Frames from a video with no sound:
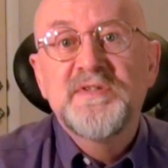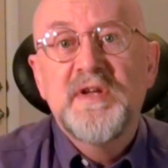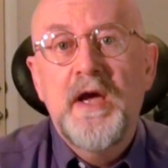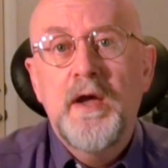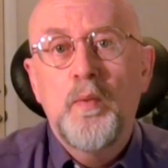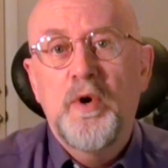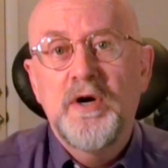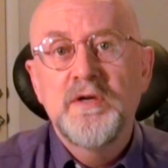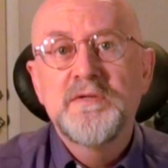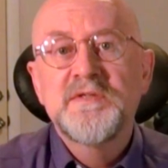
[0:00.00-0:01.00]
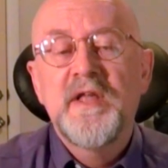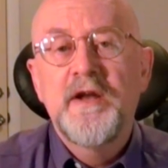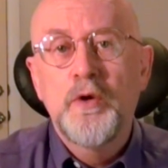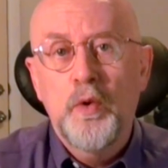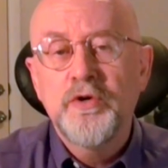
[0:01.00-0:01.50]
saying was that
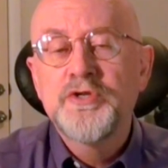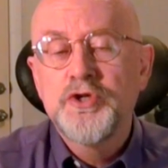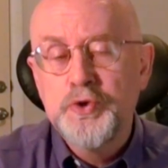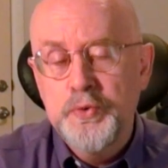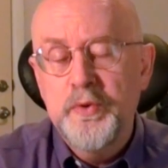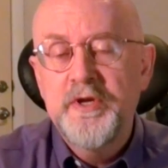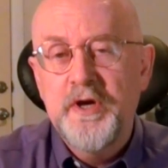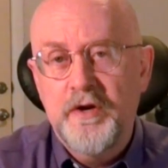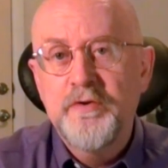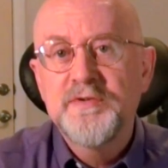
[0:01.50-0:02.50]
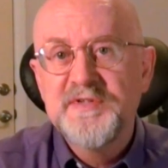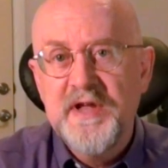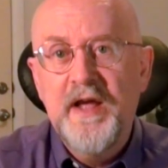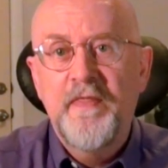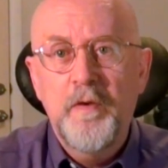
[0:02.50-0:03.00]
in order to truly
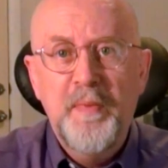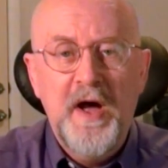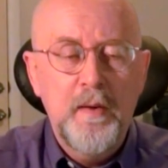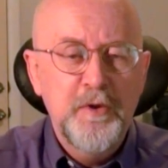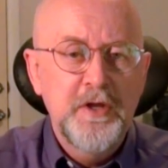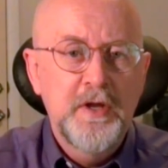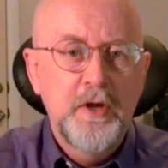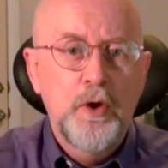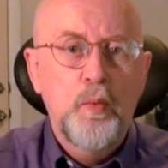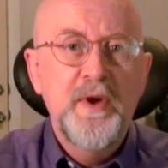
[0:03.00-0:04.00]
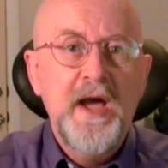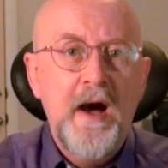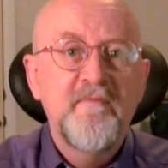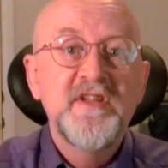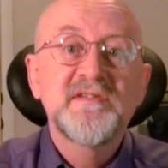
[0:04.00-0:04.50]
understand the Bible, we
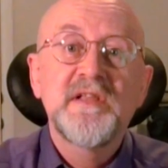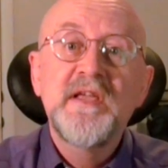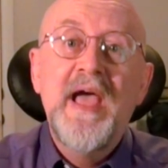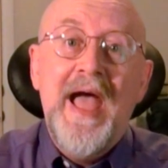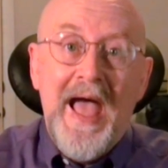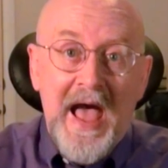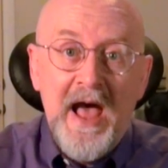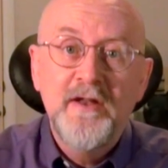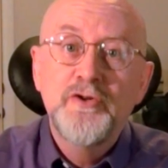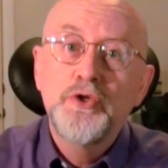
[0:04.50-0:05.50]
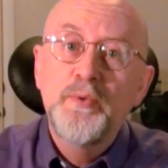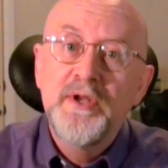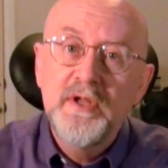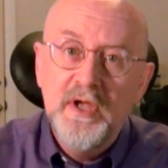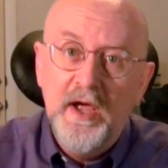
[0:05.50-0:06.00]
obviously had to
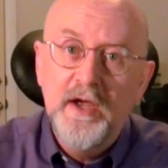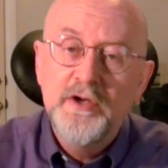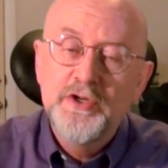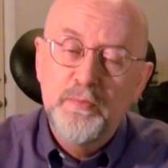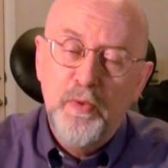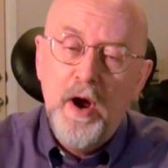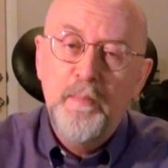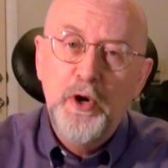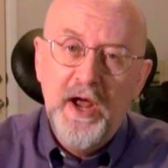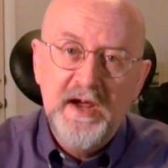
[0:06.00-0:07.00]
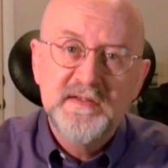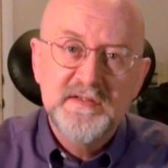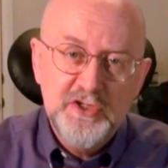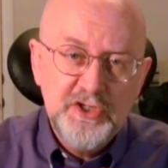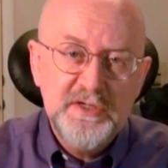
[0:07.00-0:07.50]
engage in proper
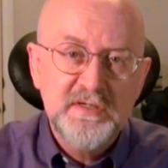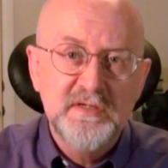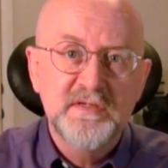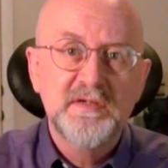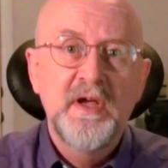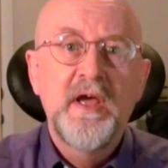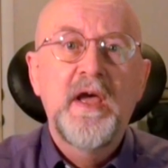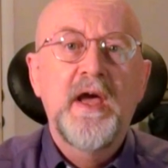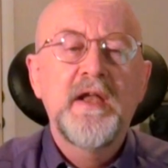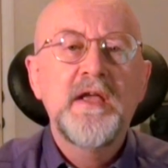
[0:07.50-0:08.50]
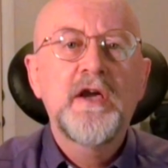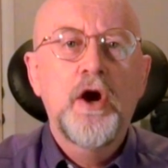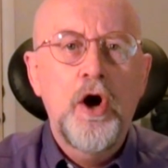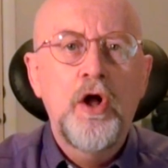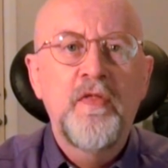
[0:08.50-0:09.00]
exegesis. And he
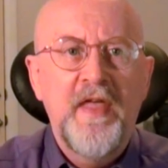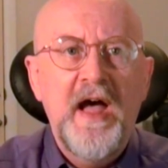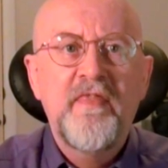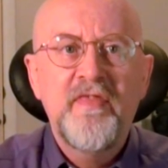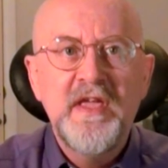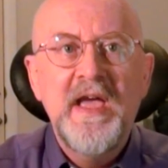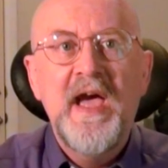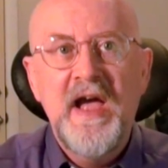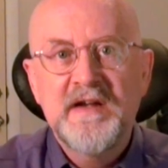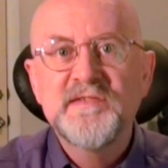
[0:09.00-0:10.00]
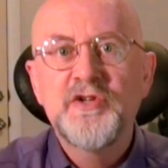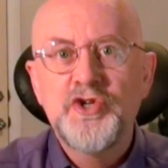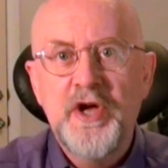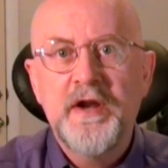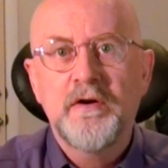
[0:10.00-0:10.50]
called that the
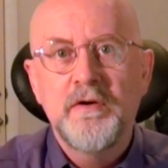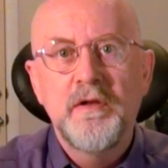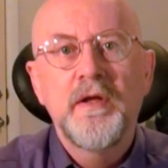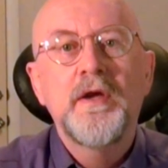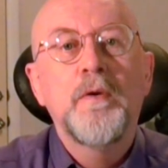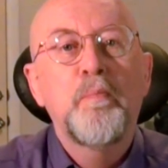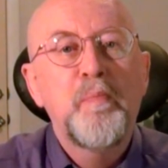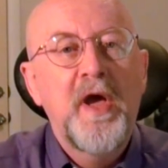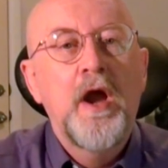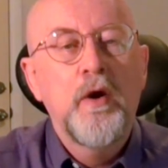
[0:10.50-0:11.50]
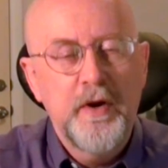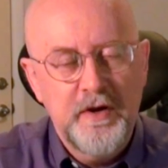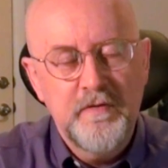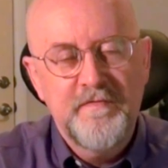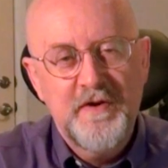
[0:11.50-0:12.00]
exegetical
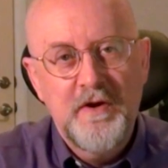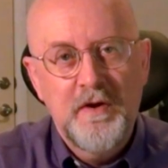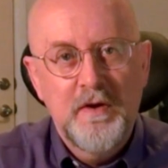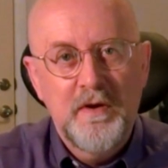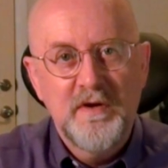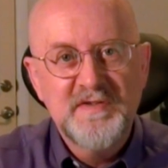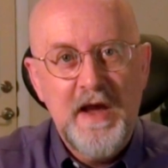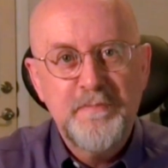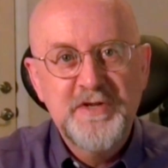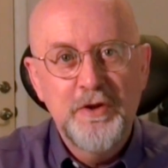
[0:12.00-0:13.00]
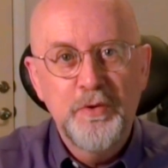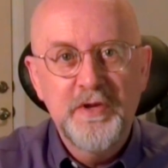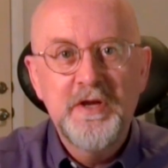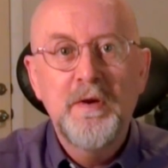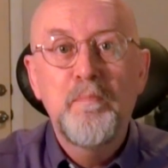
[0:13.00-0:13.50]
imperative. It's
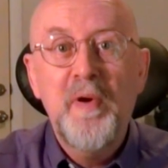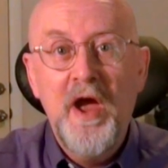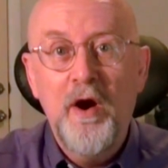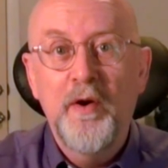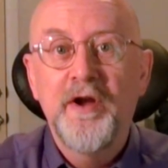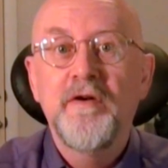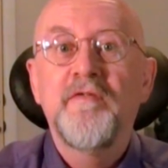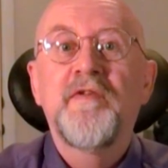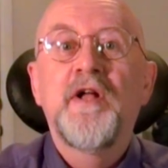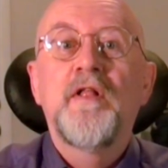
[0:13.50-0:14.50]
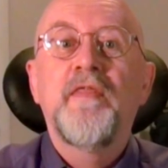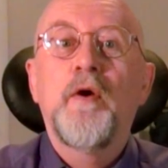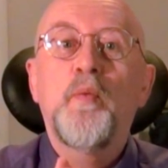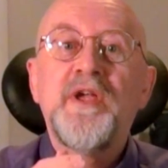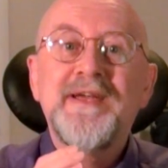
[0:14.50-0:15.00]
absolutely imperative
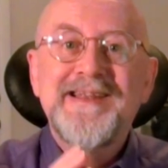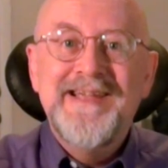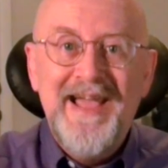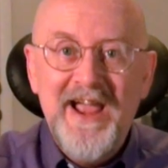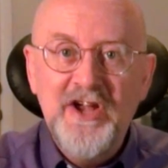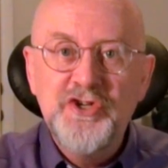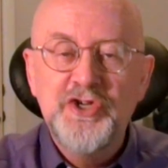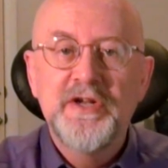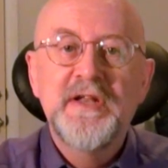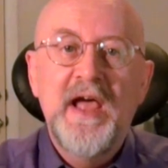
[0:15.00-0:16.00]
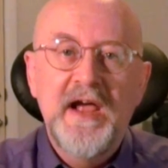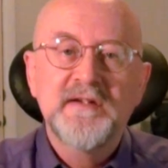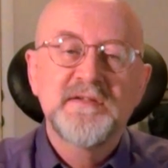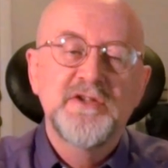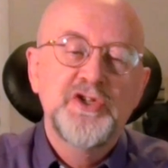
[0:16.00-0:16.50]
that we engage in
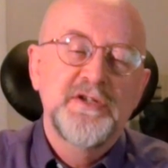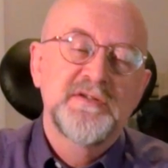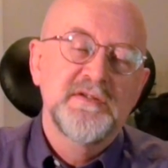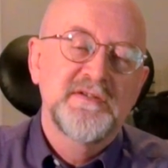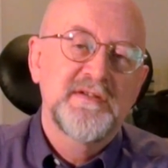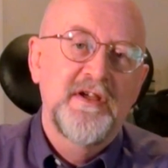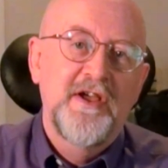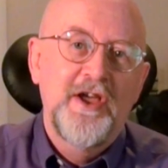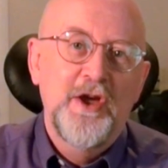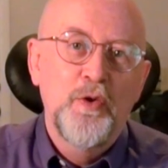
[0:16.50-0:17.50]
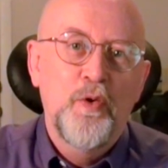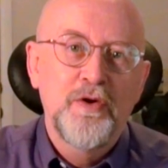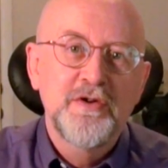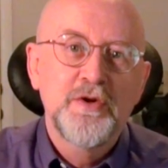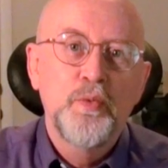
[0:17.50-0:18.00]
exegesis in
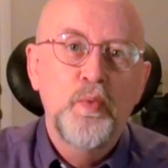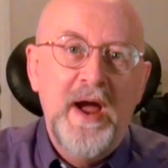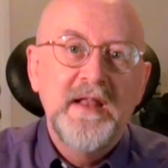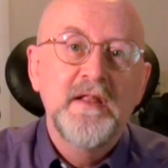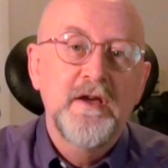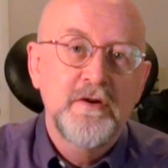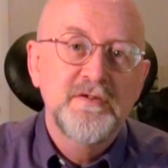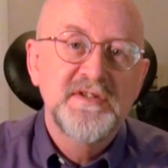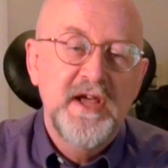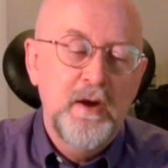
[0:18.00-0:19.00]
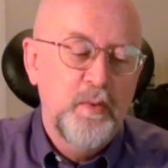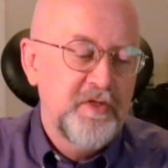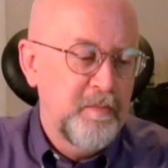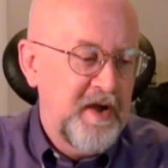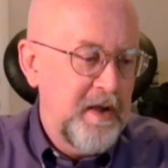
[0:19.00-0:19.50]
order to rightly understand
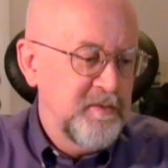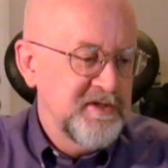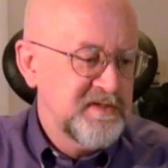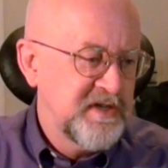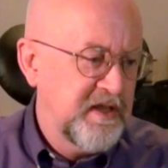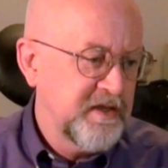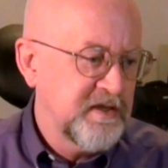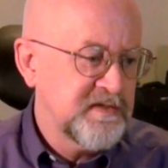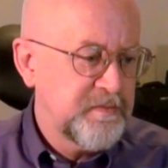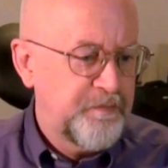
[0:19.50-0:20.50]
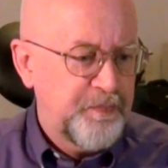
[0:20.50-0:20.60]
what the Bible is telling us.